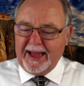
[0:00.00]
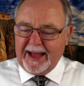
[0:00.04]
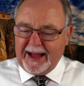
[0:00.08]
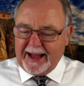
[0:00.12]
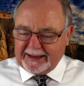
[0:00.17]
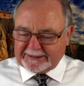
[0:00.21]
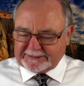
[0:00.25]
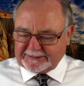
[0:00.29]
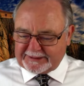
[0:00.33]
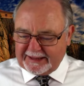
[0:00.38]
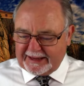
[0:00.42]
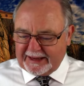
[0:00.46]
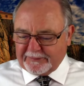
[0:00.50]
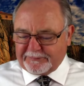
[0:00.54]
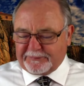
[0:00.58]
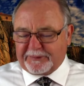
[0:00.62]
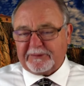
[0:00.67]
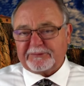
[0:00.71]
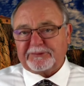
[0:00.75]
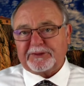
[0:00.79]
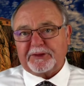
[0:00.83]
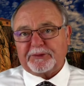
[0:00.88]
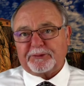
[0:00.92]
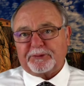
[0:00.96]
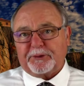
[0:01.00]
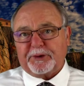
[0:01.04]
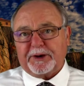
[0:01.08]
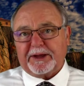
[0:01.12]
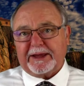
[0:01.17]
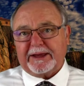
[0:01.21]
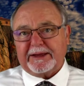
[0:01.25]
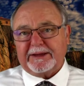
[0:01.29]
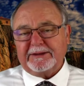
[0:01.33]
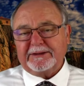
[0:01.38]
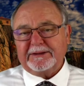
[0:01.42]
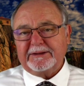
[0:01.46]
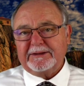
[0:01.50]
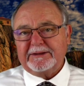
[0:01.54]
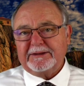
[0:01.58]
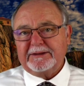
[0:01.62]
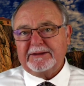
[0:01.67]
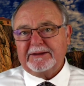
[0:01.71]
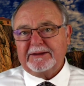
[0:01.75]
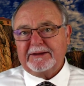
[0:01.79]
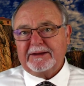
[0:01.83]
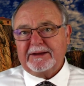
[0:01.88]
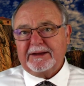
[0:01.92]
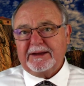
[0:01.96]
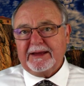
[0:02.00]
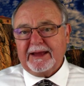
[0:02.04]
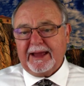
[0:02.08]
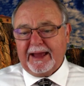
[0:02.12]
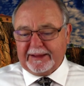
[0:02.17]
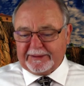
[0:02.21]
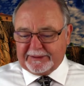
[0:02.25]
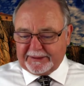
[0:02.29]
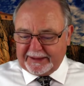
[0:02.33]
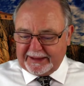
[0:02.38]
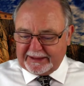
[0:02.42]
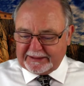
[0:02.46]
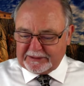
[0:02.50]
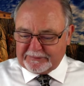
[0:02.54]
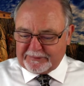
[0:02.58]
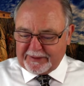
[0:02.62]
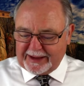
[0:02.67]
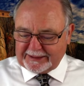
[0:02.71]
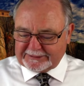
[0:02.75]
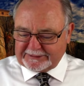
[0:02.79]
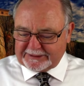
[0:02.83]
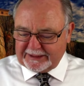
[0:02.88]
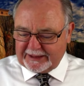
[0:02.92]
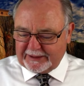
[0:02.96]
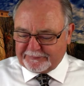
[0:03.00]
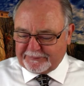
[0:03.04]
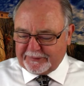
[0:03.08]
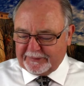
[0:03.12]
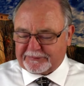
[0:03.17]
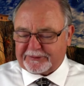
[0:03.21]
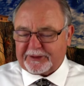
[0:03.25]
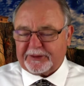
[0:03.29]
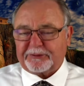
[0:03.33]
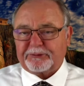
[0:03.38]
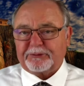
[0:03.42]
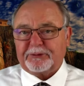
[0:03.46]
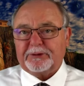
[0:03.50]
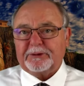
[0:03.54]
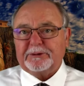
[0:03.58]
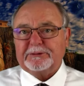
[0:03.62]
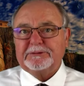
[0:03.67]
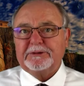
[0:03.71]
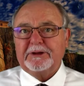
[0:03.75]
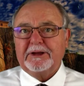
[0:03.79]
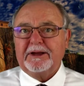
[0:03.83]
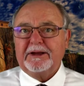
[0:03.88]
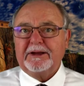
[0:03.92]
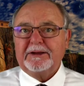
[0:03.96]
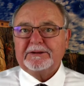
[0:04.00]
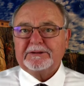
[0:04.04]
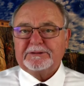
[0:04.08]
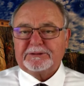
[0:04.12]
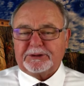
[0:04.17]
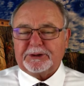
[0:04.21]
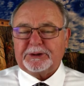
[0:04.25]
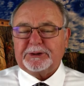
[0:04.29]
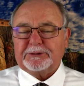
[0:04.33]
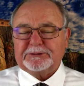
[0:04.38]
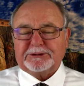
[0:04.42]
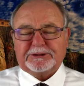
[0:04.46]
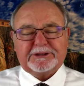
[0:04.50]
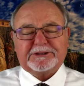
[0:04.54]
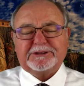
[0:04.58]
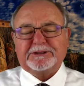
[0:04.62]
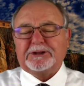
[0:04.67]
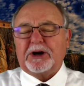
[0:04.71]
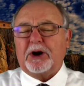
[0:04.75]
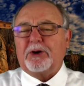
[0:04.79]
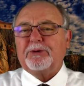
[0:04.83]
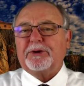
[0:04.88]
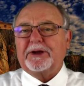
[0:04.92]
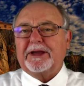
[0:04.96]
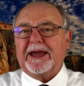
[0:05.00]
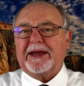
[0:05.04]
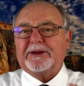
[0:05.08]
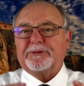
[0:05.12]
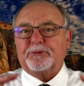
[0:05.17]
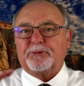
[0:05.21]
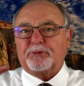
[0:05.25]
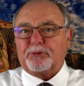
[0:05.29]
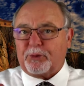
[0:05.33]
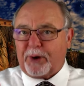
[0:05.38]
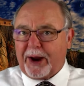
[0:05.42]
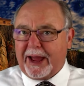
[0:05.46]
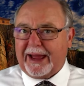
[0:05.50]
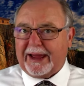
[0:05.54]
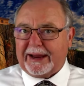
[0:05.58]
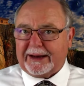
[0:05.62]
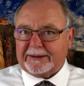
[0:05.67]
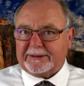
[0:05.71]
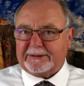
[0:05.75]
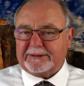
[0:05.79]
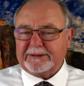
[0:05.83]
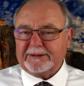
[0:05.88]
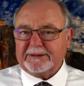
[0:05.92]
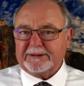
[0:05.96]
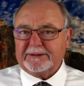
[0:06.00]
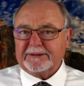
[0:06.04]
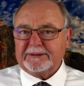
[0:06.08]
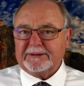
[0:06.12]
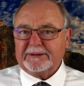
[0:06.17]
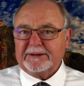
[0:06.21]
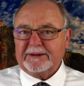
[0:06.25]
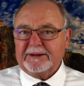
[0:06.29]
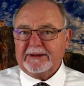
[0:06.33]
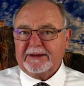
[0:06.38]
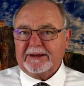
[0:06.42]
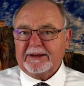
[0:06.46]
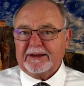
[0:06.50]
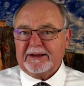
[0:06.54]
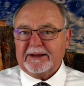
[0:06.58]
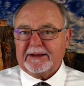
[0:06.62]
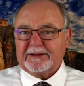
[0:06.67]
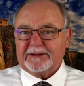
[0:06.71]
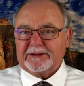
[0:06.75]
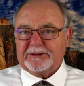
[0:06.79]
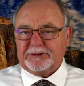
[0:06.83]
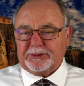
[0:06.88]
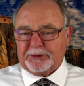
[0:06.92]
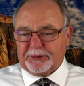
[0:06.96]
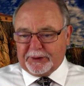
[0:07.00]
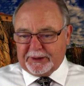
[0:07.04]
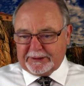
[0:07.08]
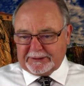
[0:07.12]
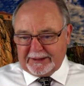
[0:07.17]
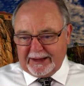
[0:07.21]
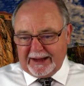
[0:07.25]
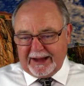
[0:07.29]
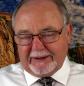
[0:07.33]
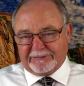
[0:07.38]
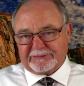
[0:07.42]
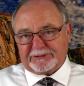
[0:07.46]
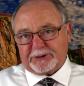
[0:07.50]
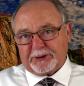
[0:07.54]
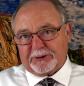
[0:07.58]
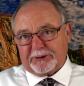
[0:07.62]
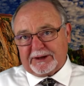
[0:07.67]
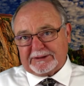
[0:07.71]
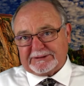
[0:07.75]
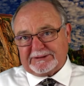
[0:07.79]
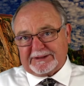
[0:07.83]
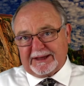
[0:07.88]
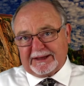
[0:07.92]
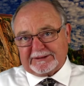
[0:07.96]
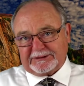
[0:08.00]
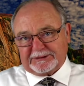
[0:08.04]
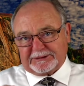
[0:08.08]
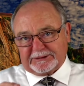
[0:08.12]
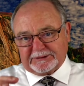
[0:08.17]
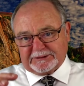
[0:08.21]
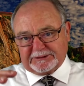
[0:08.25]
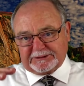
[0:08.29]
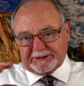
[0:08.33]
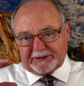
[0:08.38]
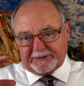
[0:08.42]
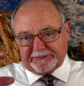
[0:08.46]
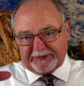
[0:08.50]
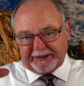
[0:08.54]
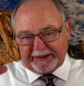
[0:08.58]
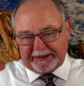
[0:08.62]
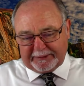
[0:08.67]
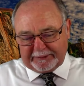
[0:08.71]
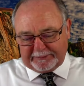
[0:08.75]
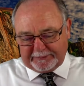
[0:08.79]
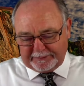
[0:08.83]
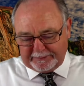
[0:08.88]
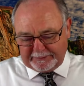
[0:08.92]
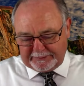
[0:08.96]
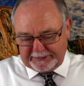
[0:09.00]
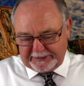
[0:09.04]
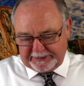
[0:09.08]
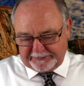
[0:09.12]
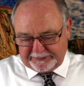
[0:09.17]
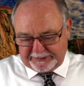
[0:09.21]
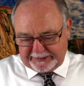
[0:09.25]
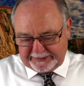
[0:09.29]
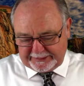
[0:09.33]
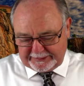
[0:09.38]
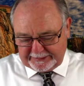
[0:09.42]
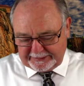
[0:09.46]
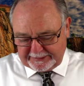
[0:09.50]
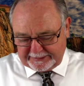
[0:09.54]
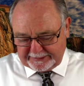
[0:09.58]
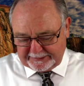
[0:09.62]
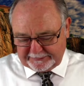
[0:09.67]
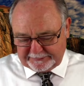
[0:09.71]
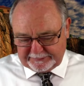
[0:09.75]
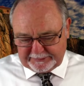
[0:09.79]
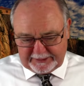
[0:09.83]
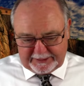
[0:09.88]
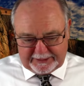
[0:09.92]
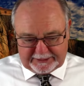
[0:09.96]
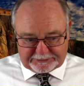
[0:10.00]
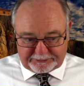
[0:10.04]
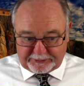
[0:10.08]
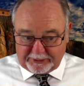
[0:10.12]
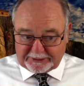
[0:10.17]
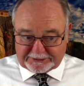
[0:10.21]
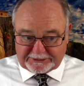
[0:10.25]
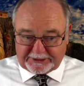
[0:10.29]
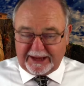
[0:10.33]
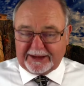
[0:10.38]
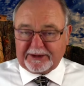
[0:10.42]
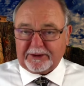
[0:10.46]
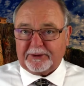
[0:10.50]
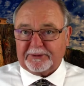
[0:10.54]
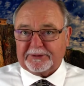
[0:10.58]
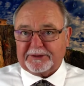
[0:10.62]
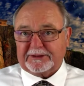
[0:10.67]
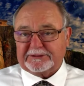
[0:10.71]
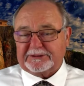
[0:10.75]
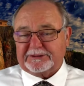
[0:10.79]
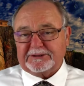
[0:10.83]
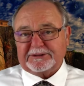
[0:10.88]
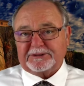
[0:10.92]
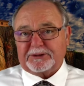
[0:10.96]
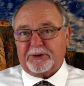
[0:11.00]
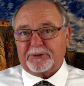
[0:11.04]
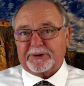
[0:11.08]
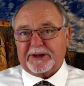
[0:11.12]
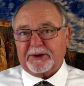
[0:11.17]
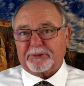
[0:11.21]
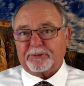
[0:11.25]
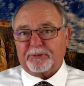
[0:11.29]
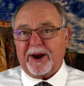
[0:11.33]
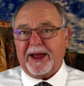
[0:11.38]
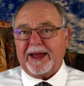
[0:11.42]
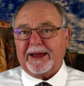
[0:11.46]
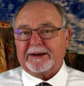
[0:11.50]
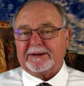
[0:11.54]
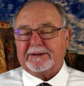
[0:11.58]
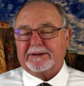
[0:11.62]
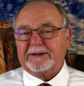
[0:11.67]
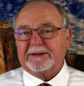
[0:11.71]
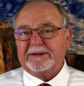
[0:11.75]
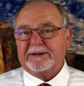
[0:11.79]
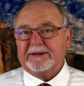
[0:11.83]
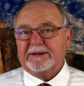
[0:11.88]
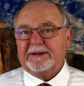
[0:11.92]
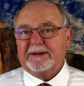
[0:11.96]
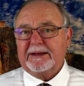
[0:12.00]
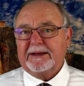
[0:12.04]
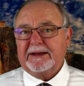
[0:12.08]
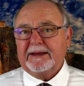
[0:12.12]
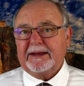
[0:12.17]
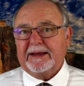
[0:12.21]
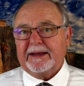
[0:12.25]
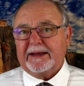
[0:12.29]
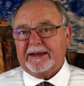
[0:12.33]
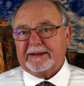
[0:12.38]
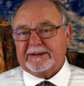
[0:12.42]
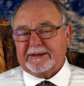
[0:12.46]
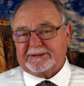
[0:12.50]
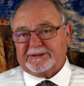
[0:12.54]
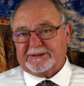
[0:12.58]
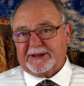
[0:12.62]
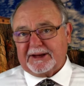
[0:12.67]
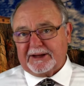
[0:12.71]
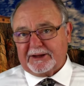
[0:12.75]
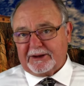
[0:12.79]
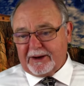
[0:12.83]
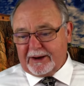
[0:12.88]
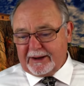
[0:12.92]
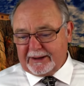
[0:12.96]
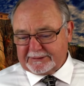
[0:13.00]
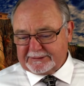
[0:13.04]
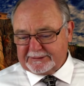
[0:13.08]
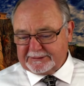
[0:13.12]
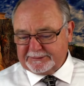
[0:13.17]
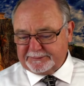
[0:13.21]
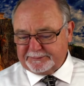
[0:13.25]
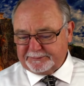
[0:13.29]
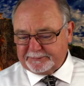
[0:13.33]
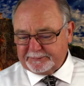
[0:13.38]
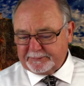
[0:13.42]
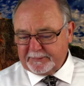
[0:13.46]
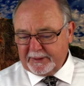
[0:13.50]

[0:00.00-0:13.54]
Isaiah 53 and the end of Isaiah 53:2 just don't get read during the Haftorah sections of the as far as I know, they just don't get read in the synagogues.